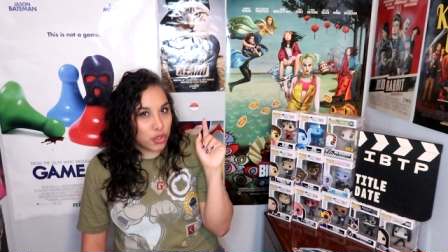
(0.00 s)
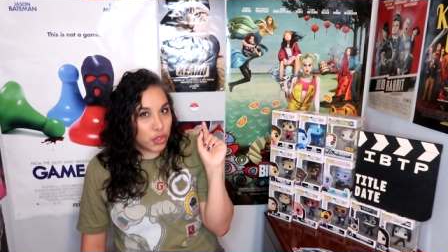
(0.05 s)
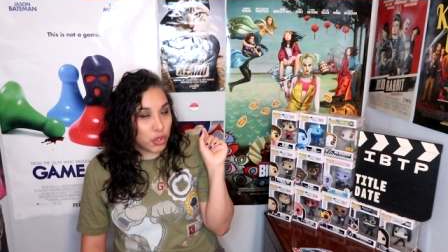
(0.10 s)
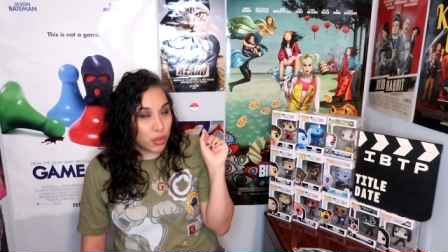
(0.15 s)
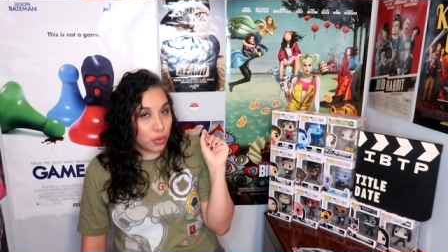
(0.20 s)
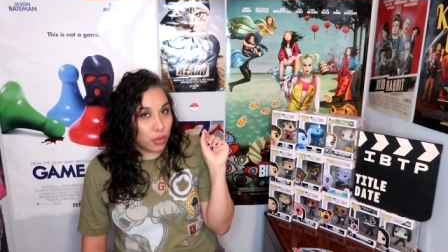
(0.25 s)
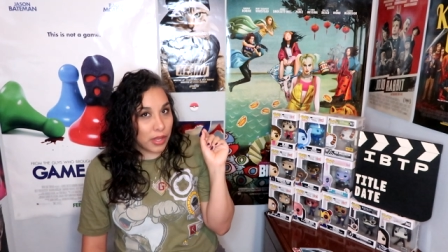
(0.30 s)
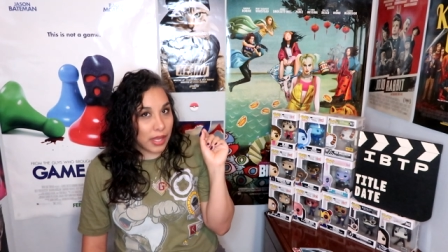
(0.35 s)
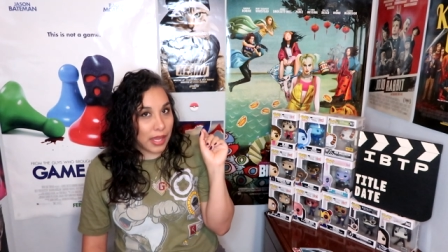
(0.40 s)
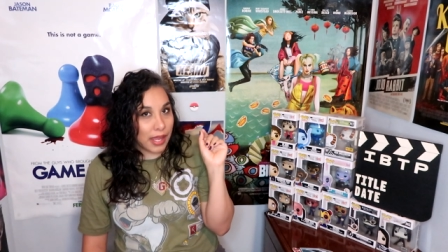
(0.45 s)

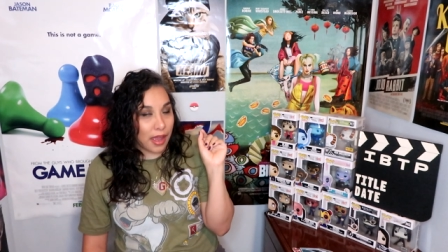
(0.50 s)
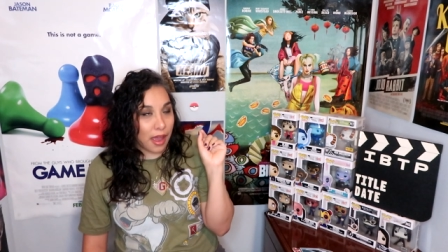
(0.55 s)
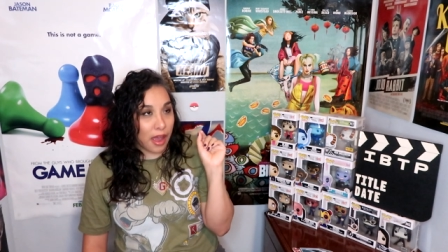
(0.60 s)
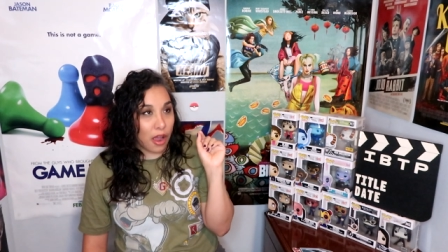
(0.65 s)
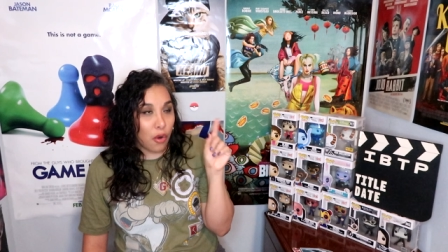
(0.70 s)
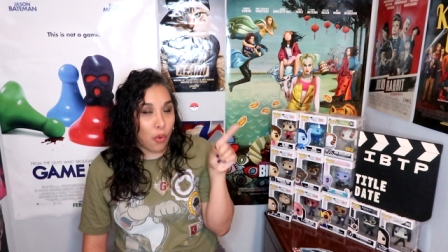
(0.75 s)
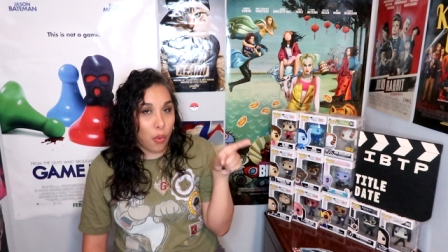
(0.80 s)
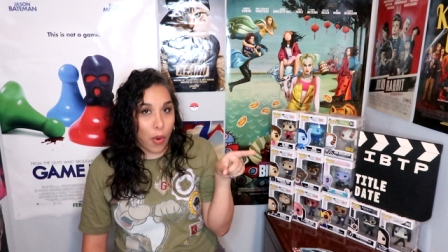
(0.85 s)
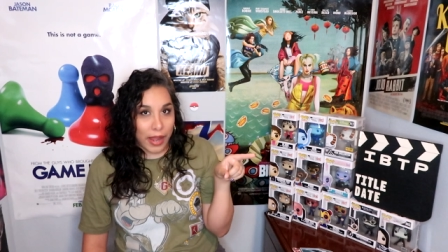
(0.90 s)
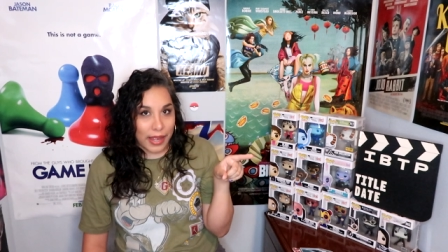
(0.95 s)
to the
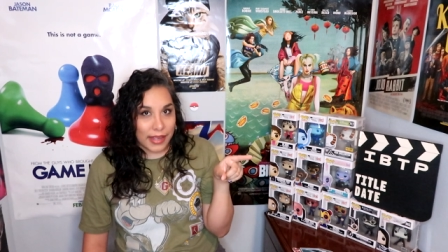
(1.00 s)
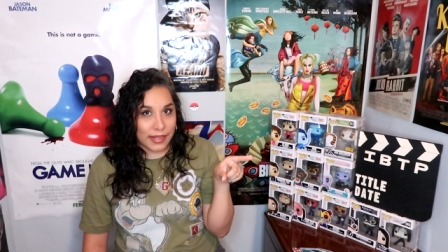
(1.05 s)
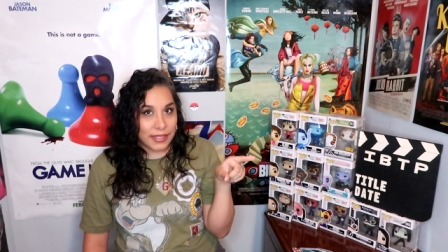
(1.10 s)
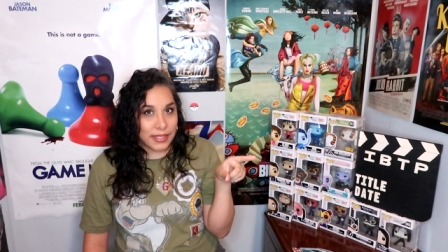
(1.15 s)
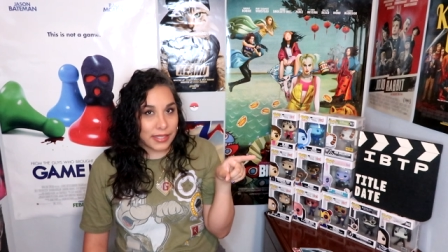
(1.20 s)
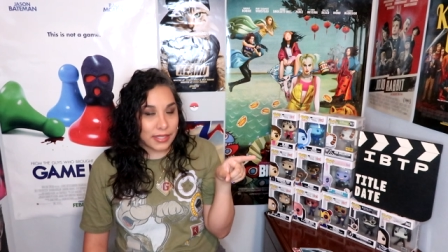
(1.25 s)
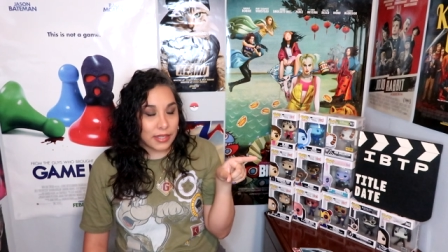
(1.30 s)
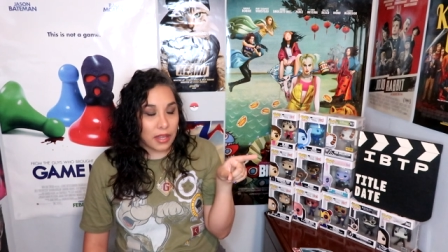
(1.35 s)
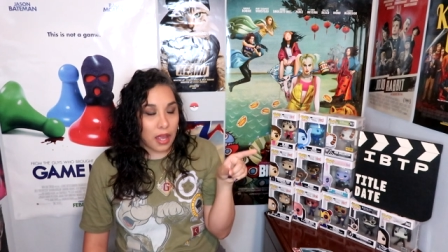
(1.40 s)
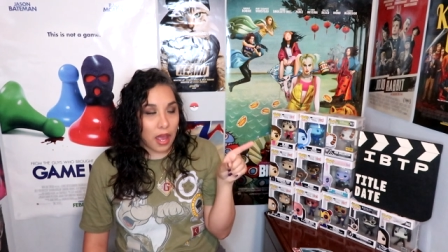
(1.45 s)
uh,
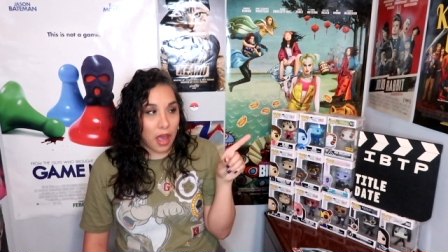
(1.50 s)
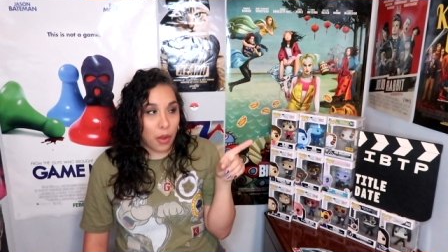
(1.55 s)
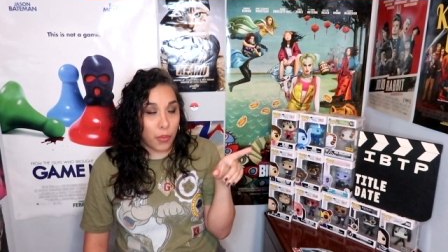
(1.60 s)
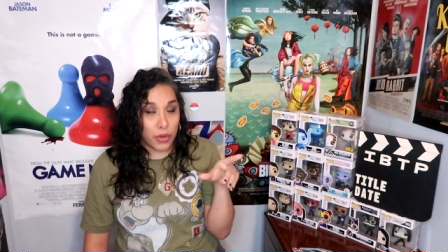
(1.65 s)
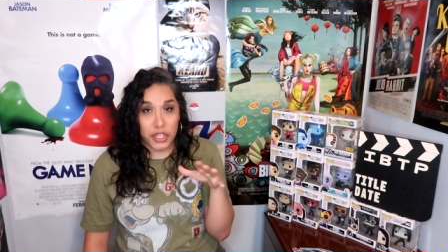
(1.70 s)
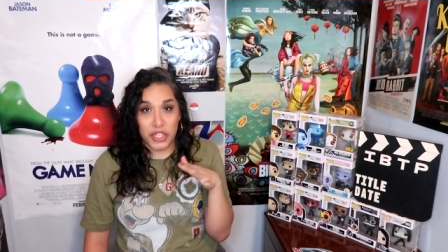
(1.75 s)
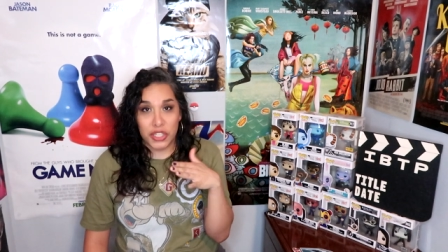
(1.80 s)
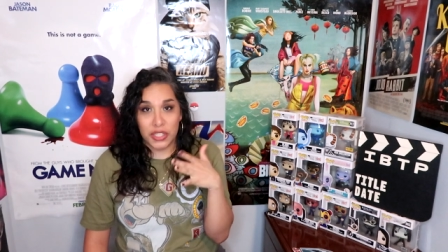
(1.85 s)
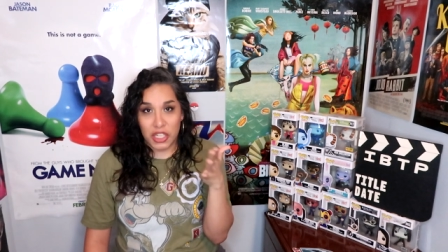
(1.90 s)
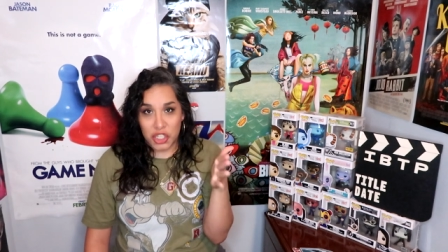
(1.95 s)
juez uh,
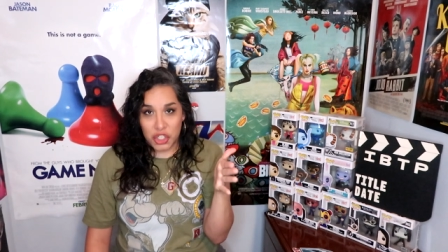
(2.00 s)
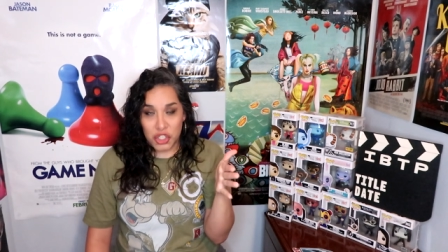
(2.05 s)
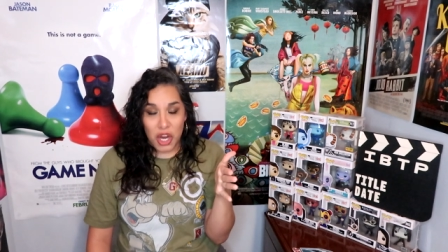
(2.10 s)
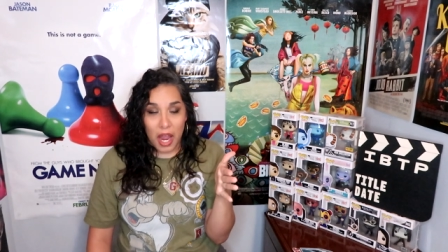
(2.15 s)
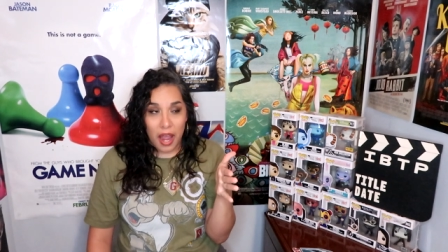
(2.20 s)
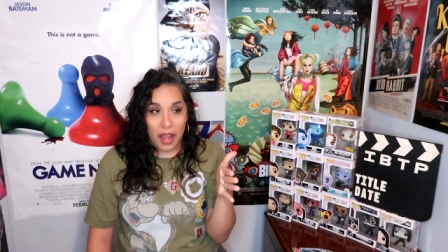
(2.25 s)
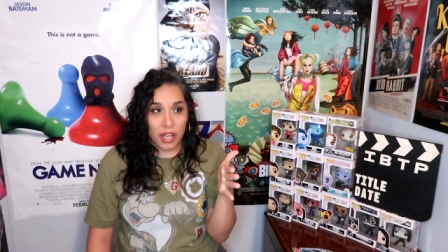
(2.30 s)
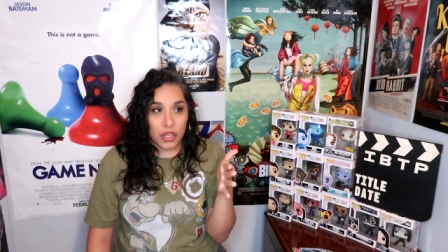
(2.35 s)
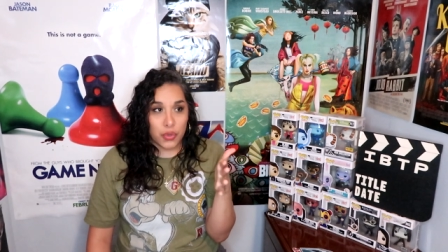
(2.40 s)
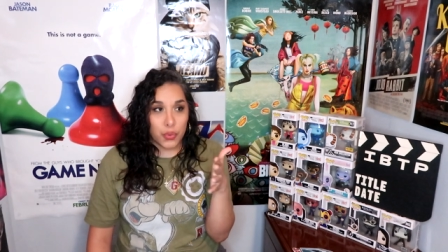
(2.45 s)
which is a
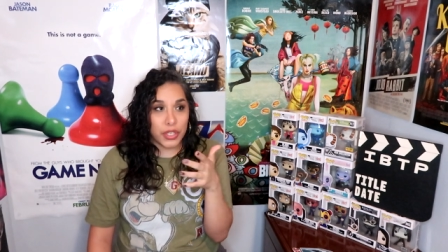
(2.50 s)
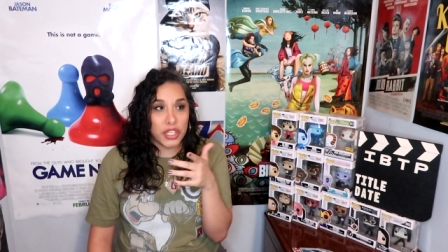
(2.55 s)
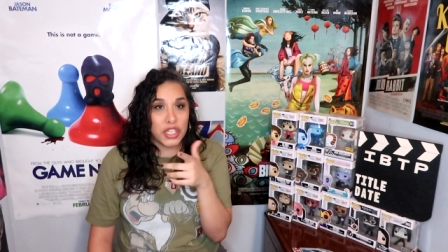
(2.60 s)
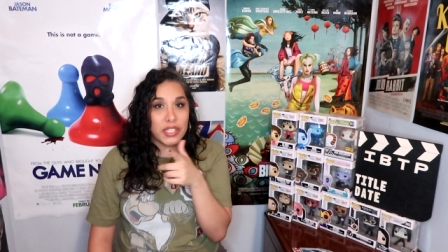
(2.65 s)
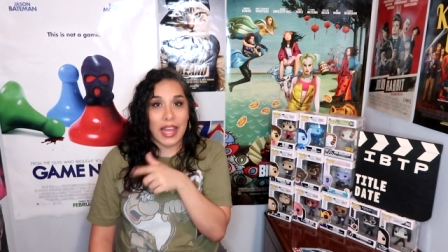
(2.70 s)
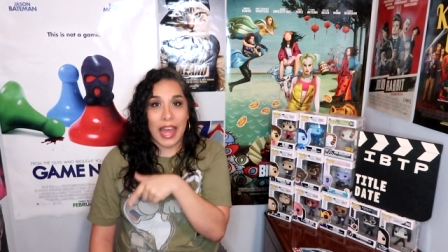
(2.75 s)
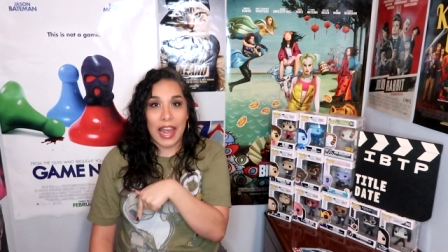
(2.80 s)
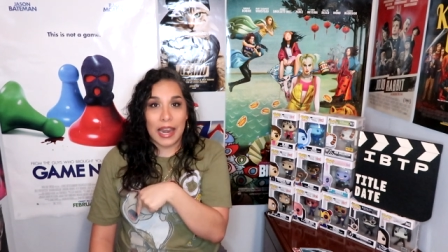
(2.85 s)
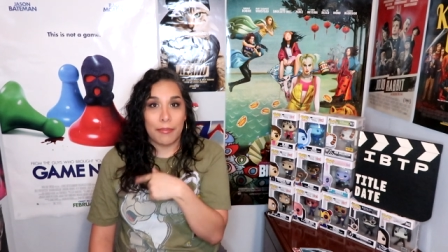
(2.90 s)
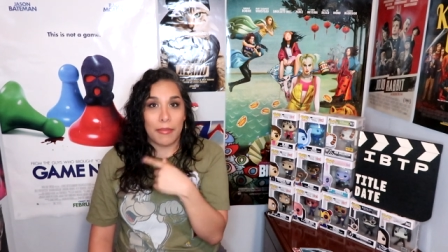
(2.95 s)
judge, which
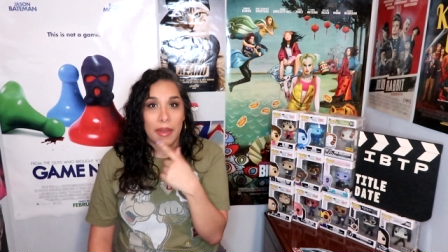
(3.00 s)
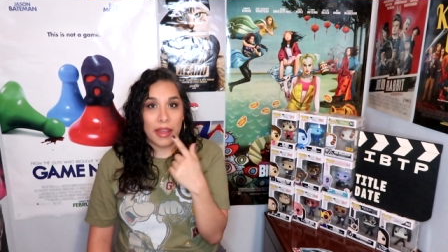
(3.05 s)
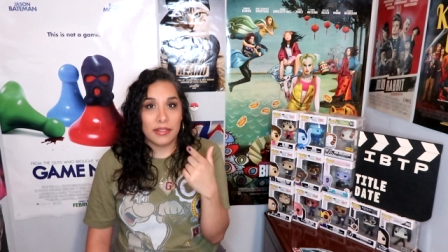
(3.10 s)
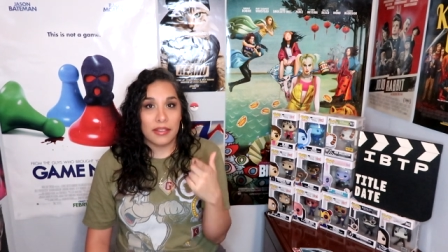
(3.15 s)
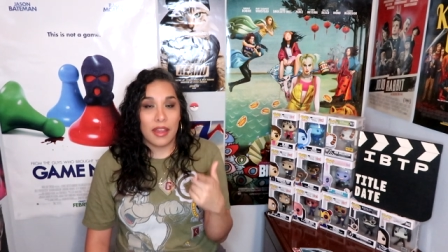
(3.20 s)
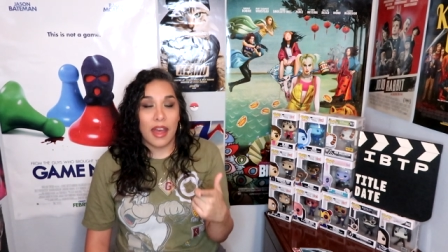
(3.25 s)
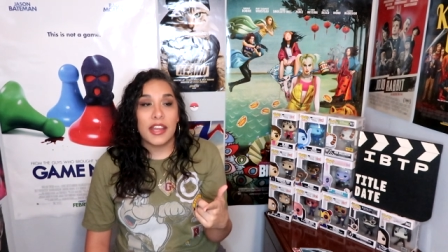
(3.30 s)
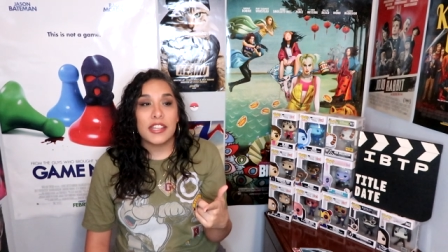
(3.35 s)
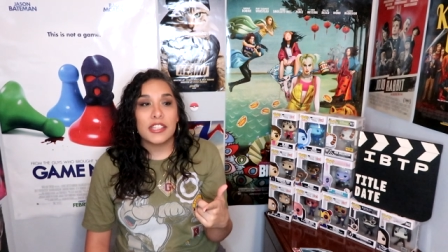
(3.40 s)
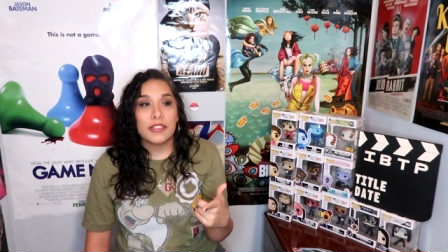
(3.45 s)
is
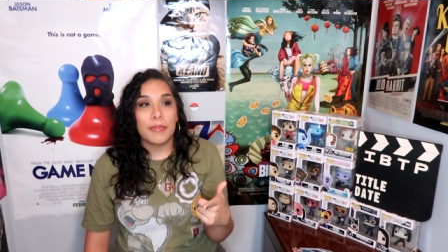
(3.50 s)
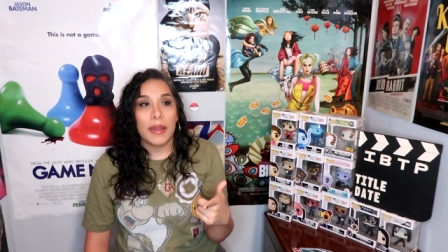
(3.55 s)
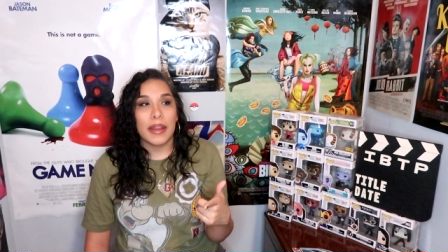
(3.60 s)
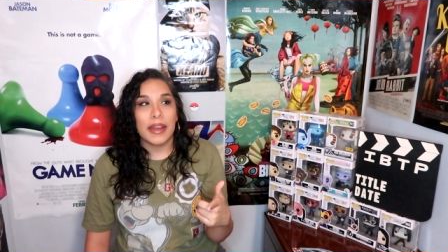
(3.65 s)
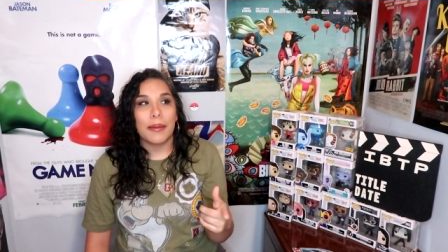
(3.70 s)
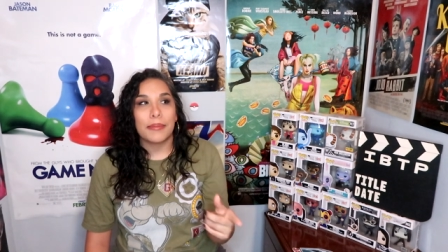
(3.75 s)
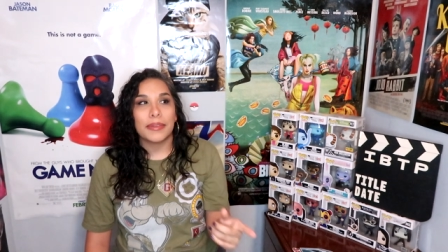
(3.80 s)
Alma's husband.